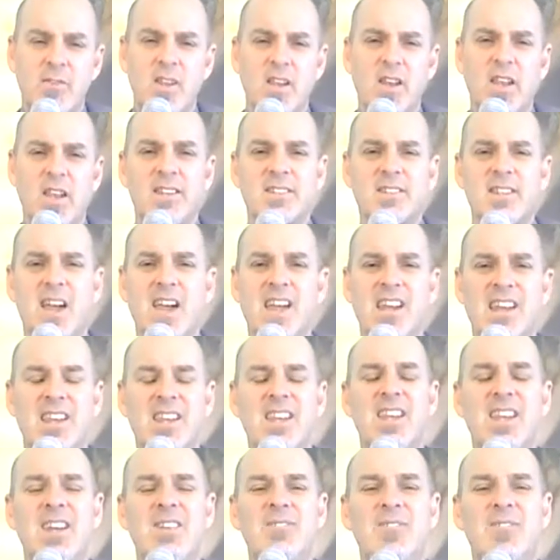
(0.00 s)
Nevertheless, I
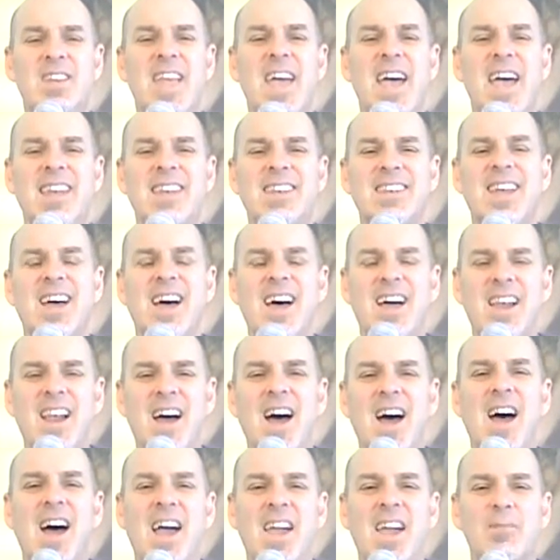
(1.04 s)
live, yet
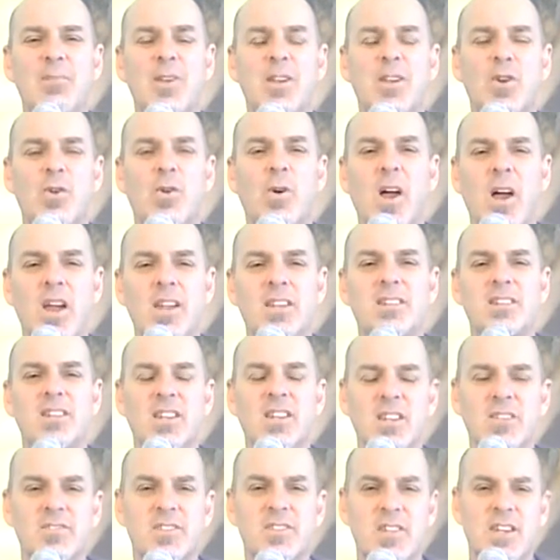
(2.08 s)
not I, but
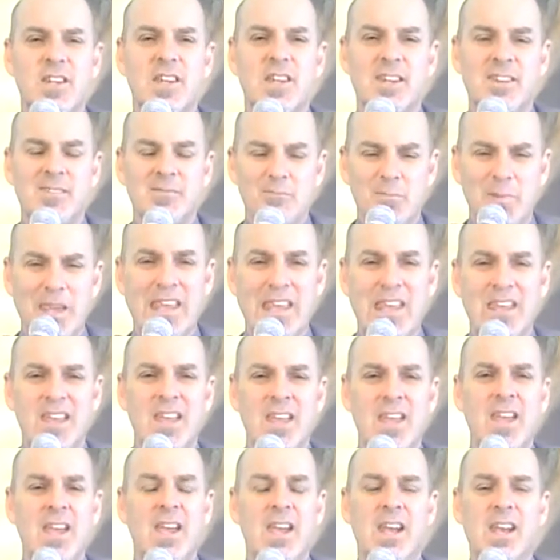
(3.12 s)
Christ lives in
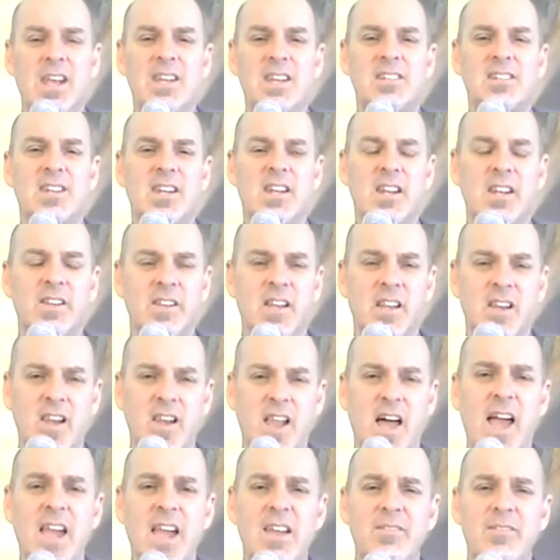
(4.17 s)
me. And he said, In
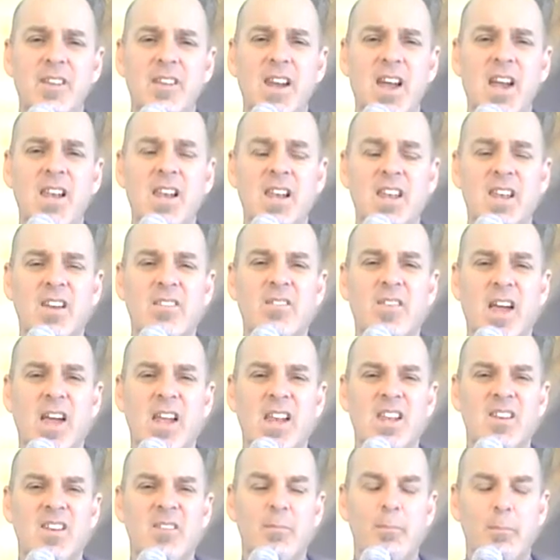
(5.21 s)
the life that I live,
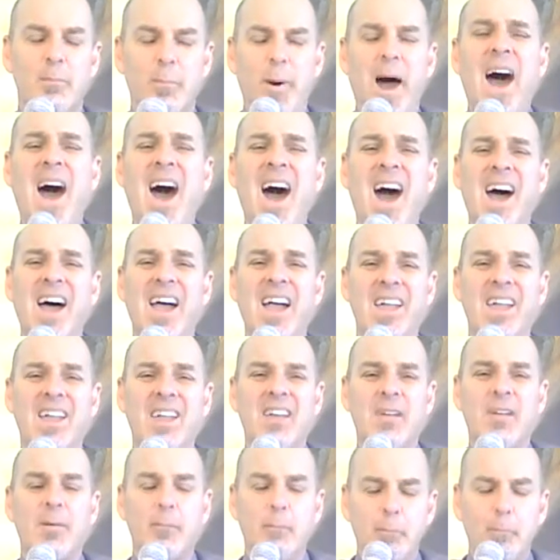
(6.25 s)
I live
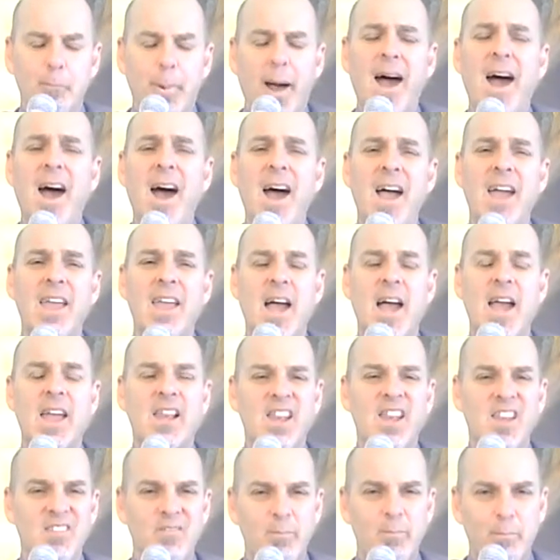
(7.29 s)
by, by,
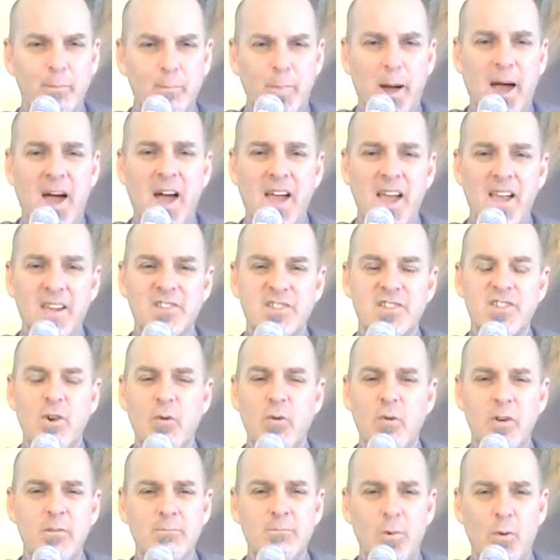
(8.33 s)
I live by.
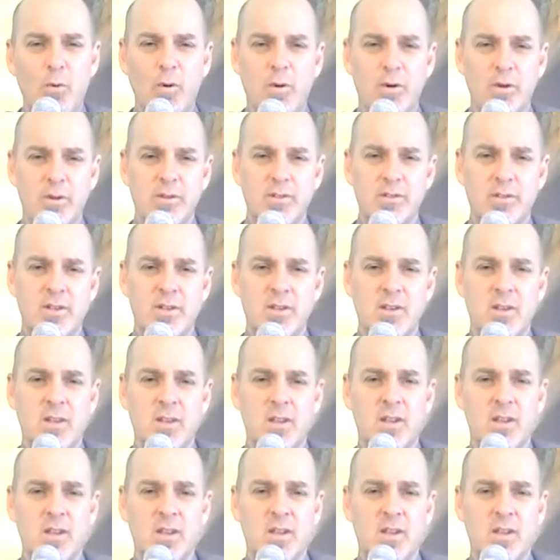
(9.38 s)
So important.